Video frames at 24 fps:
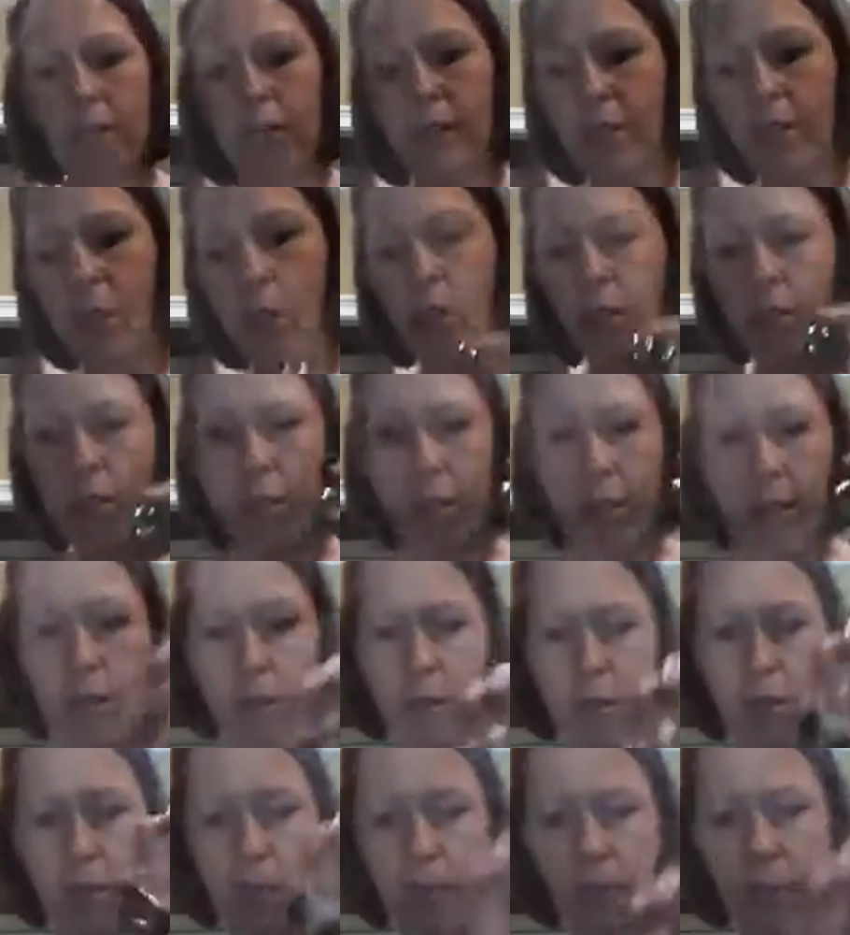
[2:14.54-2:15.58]
salt
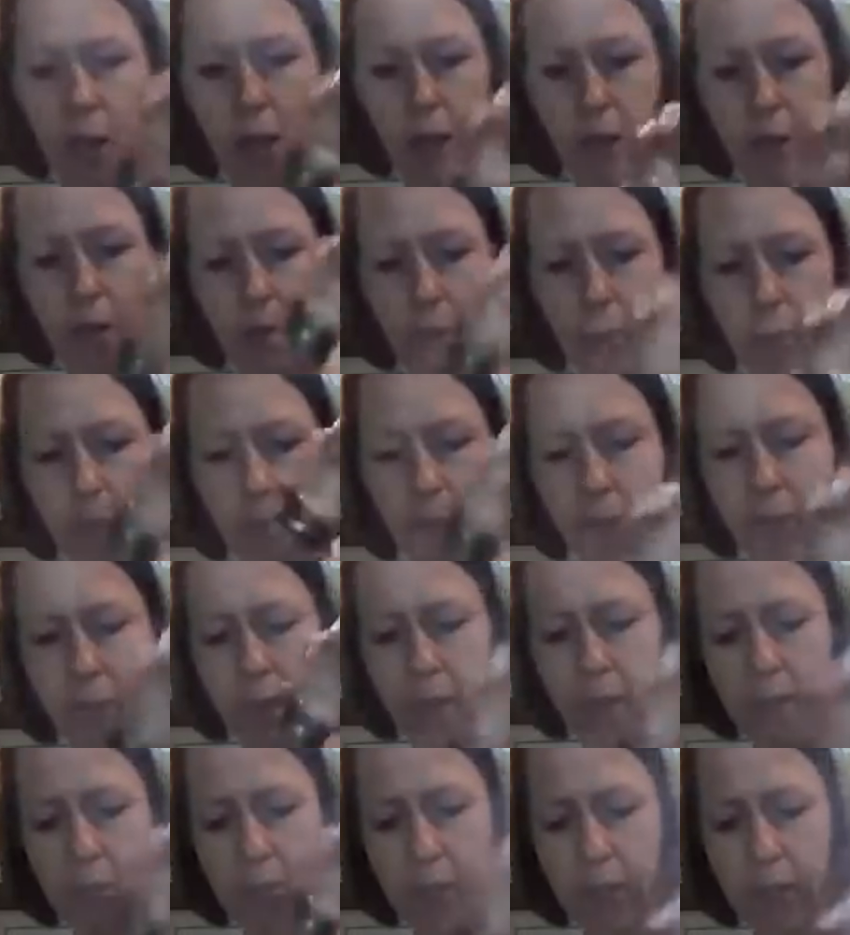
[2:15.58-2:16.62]
in, but
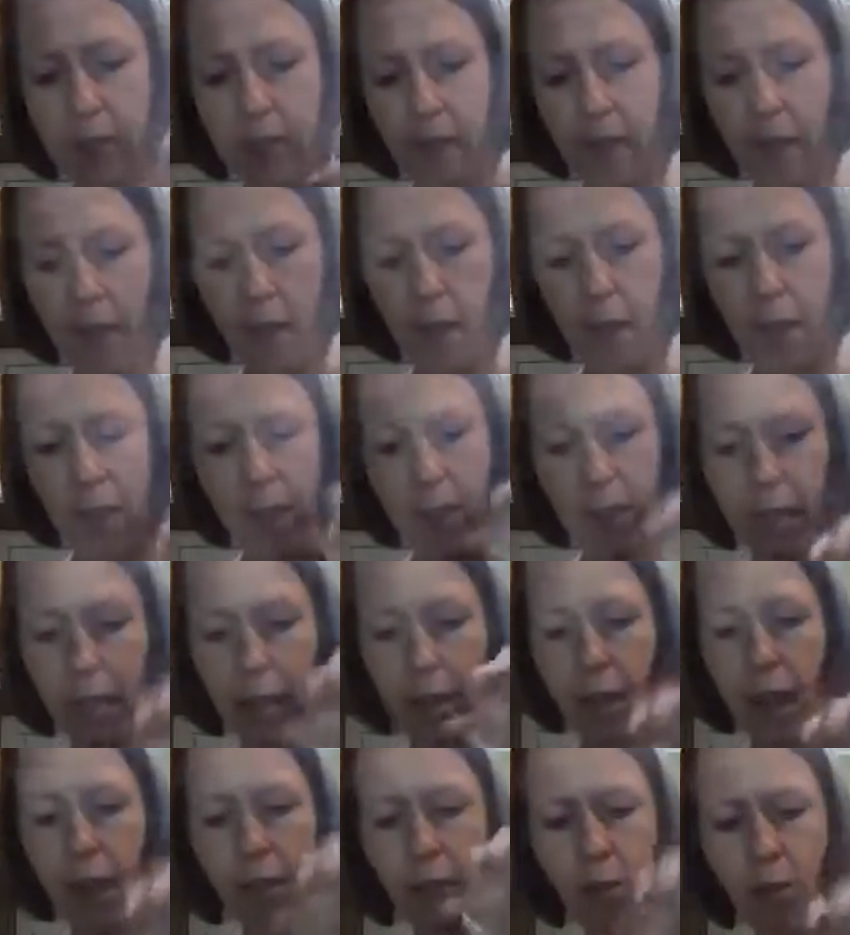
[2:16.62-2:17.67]
because I
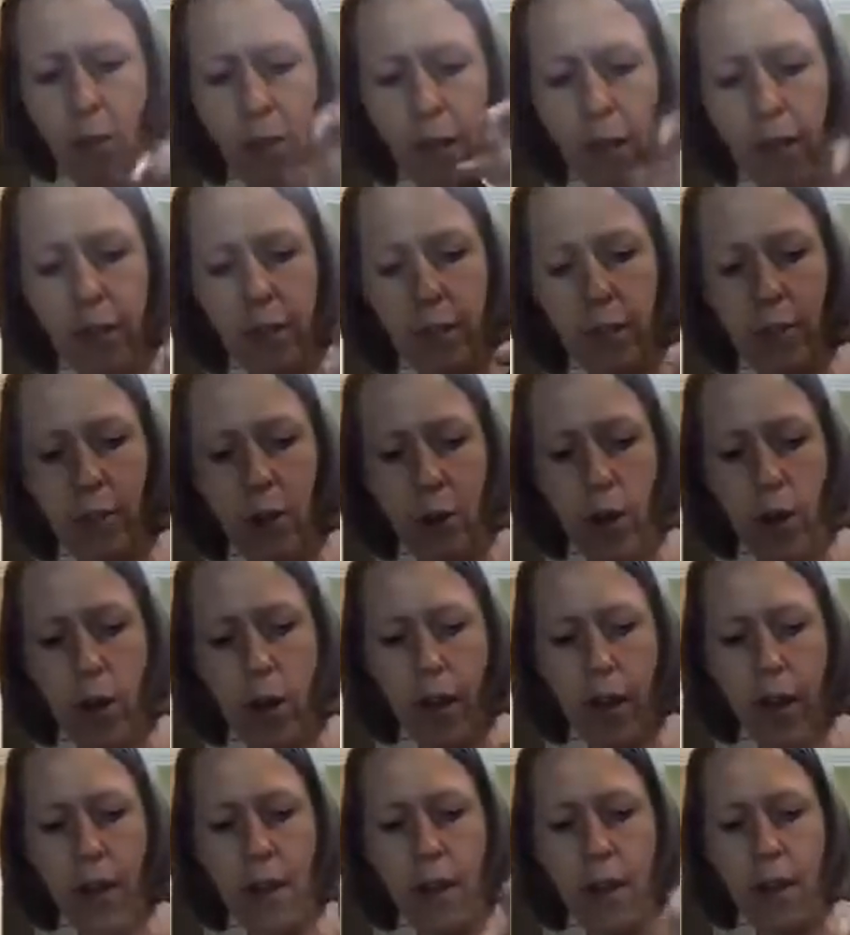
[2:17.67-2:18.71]
didn't have a lot of
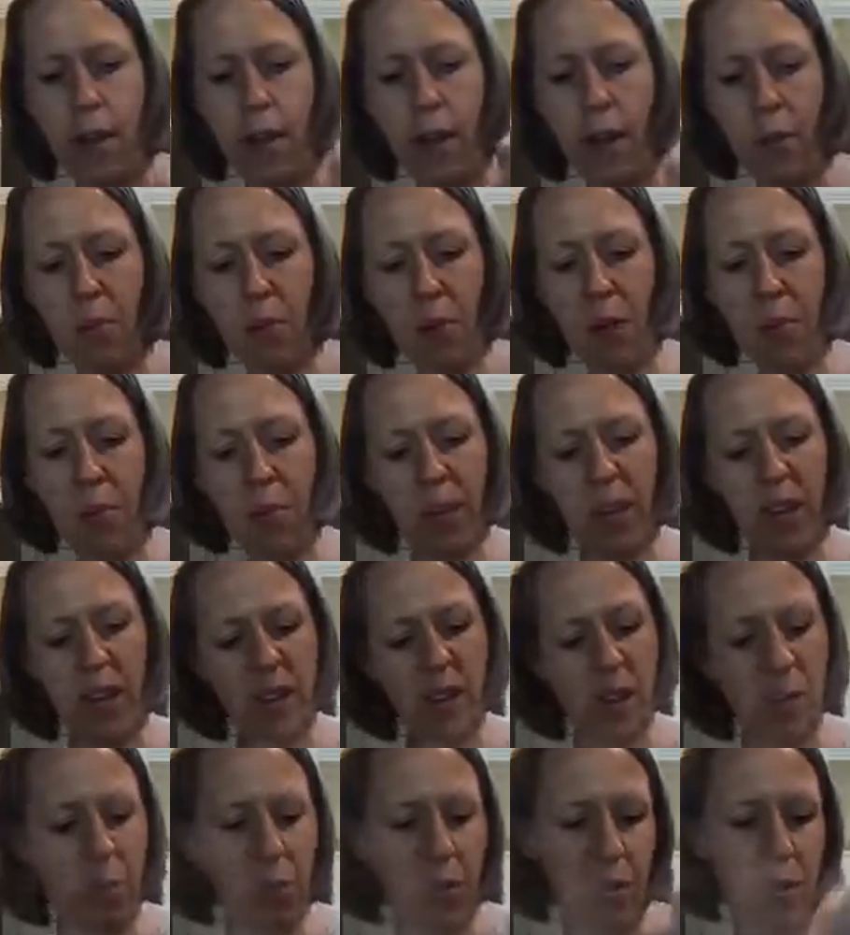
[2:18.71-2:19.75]
tamari, I'm probably going
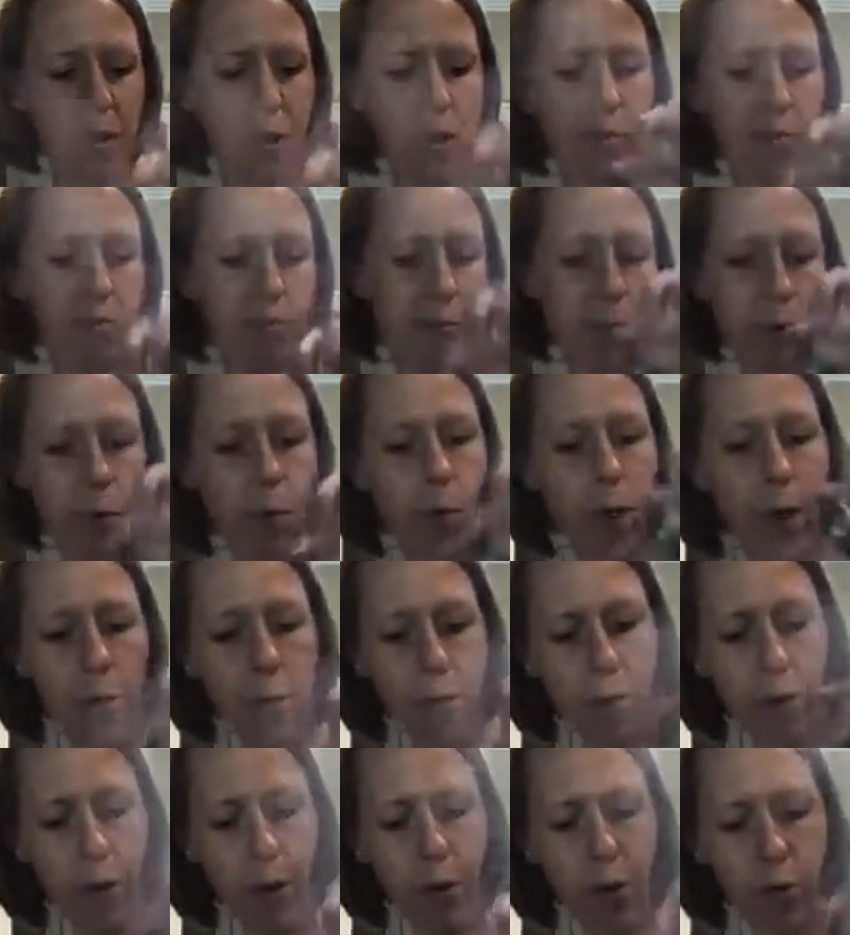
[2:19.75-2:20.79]
to put, I
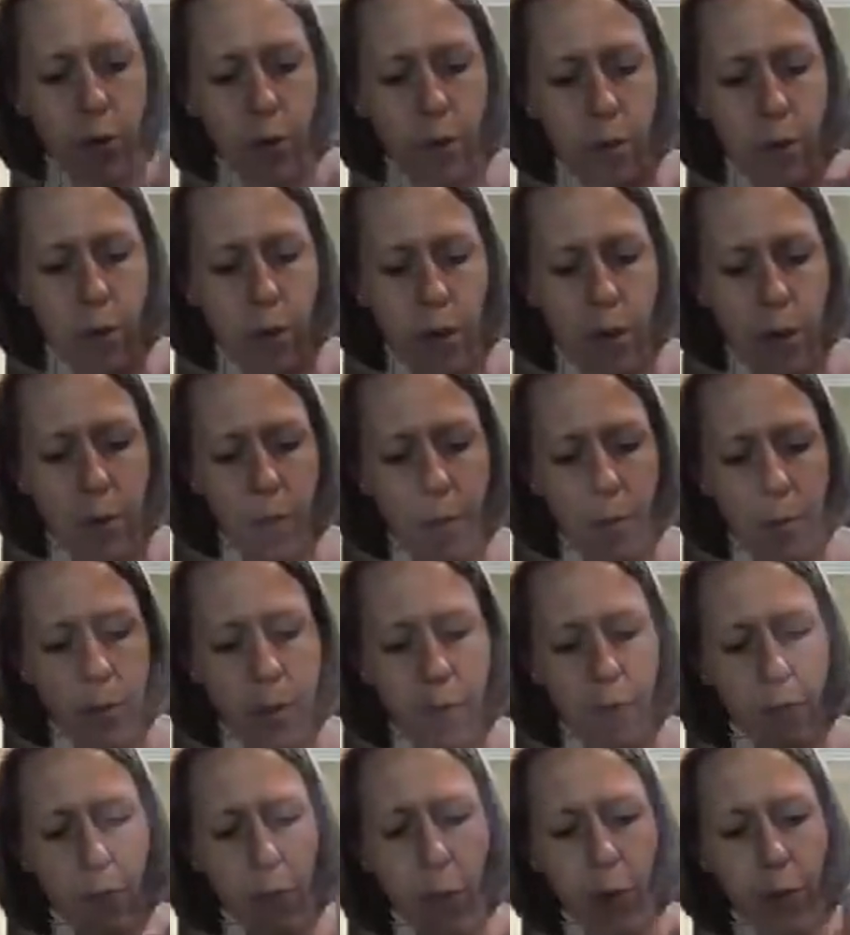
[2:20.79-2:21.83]
don't know, maybe
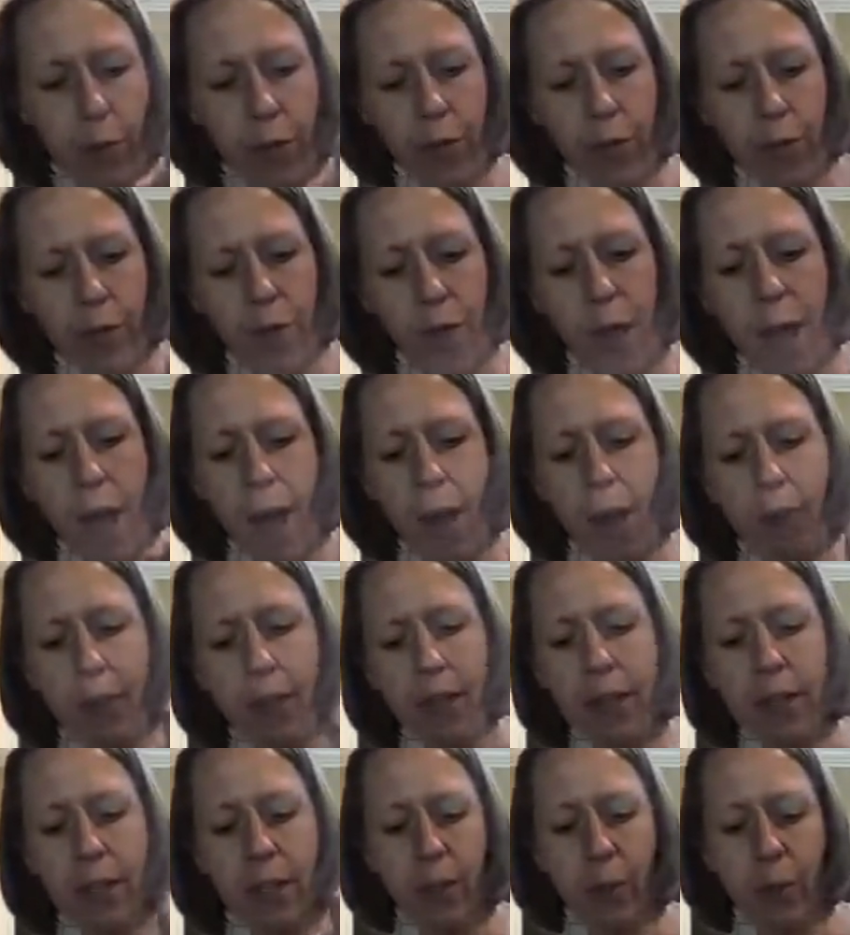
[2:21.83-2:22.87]
1/4 to 1/2
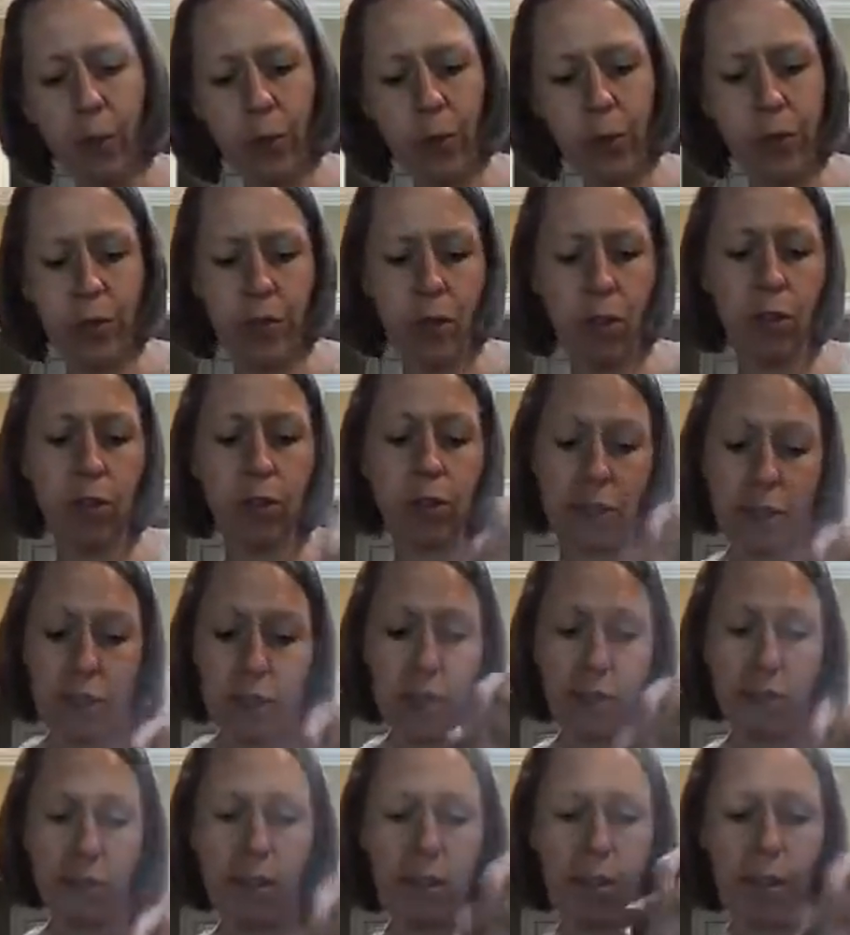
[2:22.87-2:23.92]
teaspoon of salt
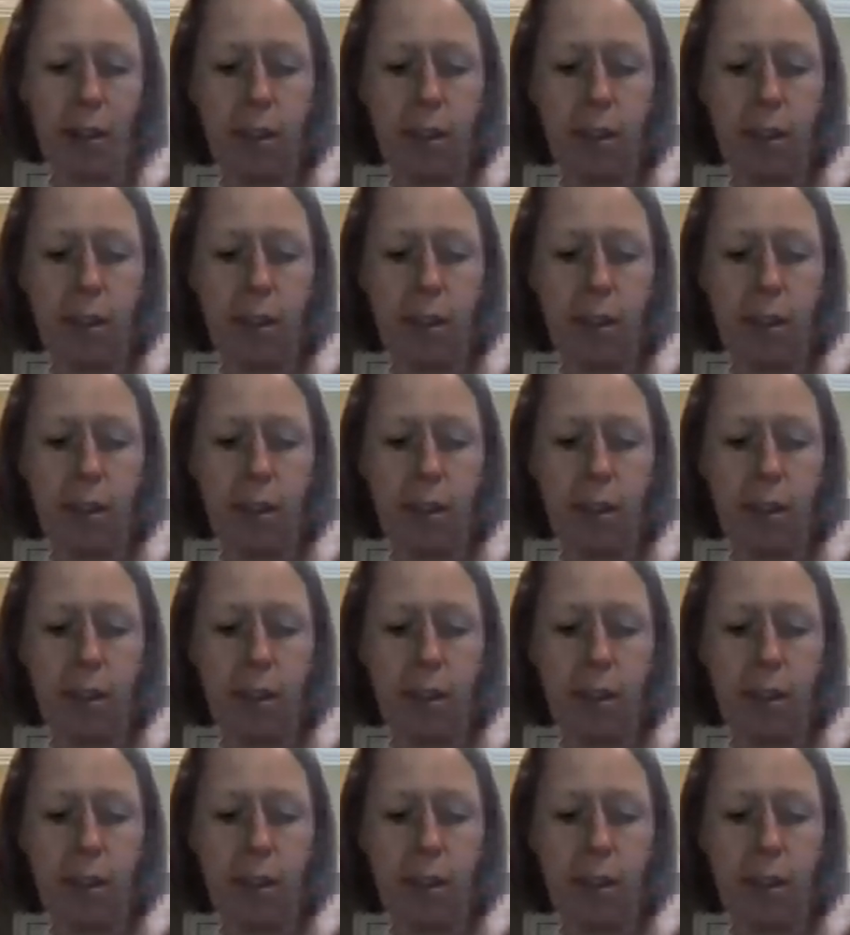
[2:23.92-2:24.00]
in.